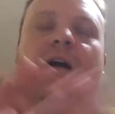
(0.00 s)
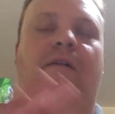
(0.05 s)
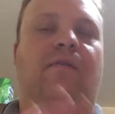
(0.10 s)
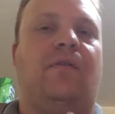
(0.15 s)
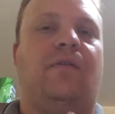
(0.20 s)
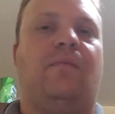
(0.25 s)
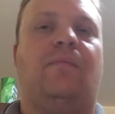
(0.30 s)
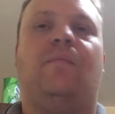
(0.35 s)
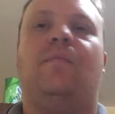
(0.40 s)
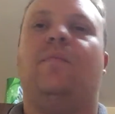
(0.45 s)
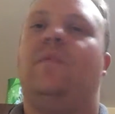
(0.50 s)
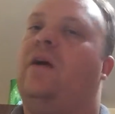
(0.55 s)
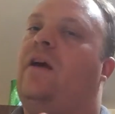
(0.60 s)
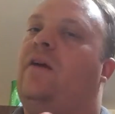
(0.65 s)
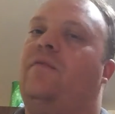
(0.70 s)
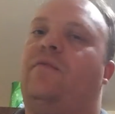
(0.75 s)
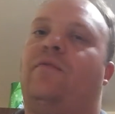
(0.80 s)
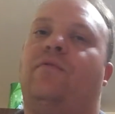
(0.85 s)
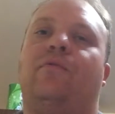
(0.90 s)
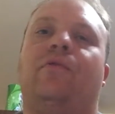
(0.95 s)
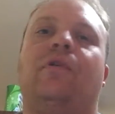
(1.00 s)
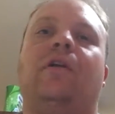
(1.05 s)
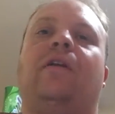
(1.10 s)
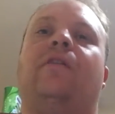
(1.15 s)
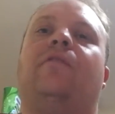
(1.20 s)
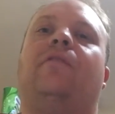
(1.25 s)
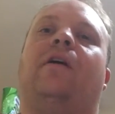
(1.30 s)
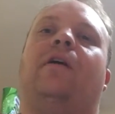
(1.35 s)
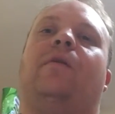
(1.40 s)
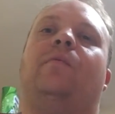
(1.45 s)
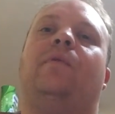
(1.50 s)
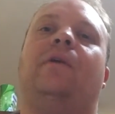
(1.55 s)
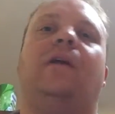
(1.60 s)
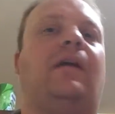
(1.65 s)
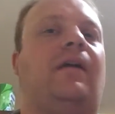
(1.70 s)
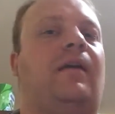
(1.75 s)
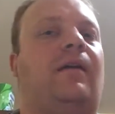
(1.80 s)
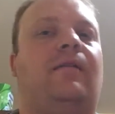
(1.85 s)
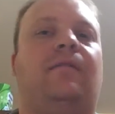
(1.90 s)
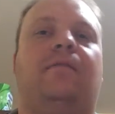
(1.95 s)
Have a have a really great
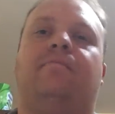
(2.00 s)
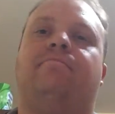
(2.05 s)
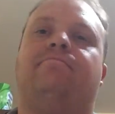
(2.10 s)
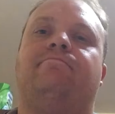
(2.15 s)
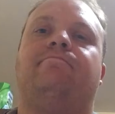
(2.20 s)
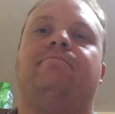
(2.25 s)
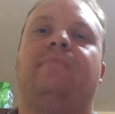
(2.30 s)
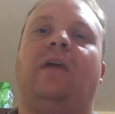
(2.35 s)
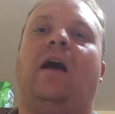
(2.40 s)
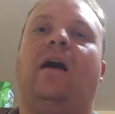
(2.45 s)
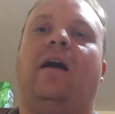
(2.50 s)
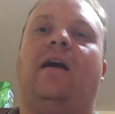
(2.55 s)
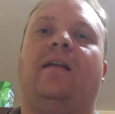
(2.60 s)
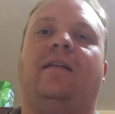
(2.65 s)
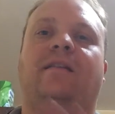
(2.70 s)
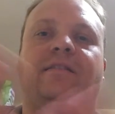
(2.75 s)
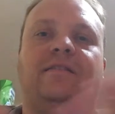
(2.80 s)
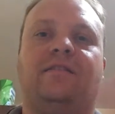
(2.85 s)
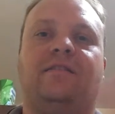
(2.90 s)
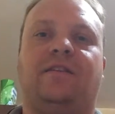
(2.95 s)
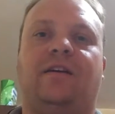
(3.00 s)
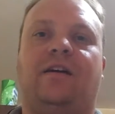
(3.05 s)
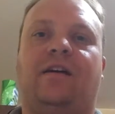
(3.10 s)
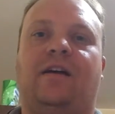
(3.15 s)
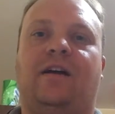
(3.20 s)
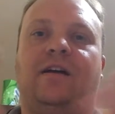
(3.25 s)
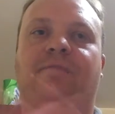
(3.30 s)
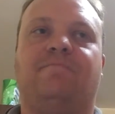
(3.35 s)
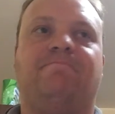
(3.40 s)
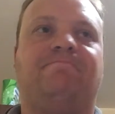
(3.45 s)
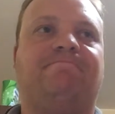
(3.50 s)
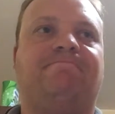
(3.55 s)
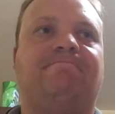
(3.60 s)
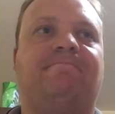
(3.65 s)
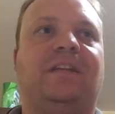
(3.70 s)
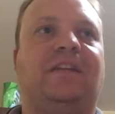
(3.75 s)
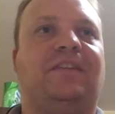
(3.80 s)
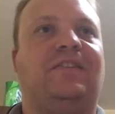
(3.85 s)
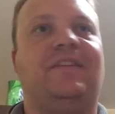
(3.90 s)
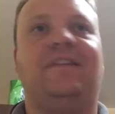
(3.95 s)
week, and uh,
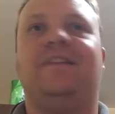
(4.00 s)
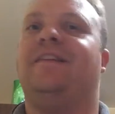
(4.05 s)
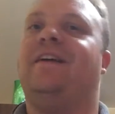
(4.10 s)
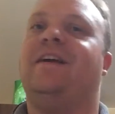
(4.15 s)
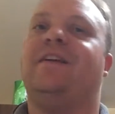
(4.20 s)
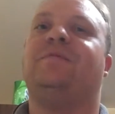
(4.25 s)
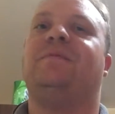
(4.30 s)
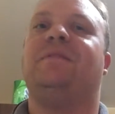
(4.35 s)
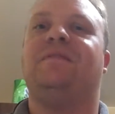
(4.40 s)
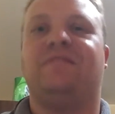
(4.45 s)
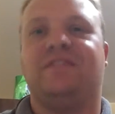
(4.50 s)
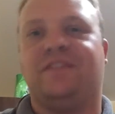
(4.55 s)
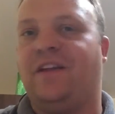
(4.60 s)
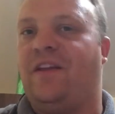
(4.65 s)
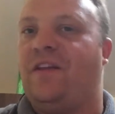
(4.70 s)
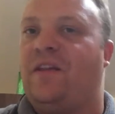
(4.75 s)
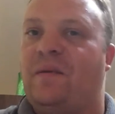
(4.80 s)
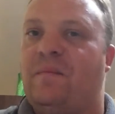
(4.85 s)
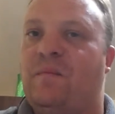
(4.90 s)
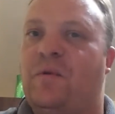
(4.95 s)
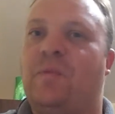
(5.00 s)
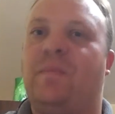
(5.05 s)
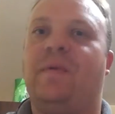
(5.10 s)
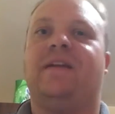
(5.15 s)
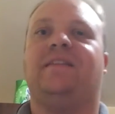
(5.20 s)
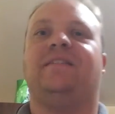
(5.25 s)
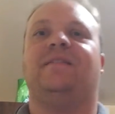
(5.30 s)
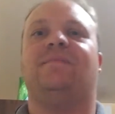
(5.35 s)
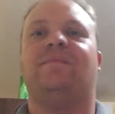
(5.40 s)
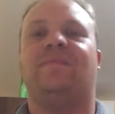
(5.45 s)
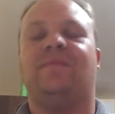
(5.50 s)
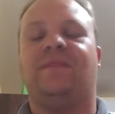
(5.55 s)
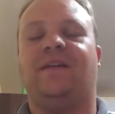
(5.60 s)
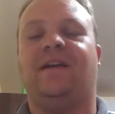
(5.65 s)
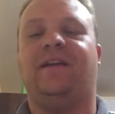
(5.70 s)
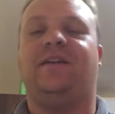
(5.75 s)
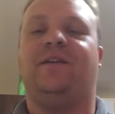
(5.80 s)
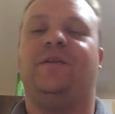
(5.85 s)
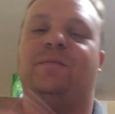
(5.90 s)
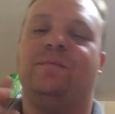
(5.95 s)
see you next week for something more better.
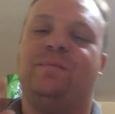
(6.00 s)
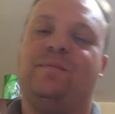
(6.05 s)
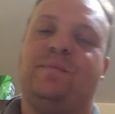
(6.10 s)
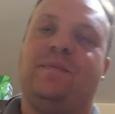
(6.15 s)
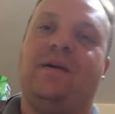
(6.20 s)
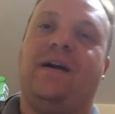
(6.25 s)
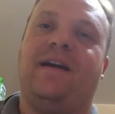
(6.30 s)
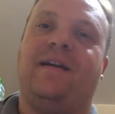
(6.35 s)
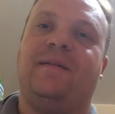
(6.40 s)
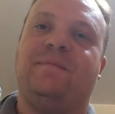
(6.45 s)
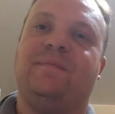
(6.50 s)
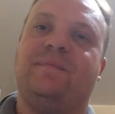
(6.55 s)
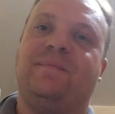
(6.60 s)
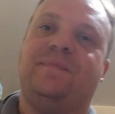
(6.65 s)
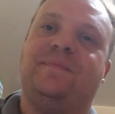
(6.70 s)
Thank you. Bye.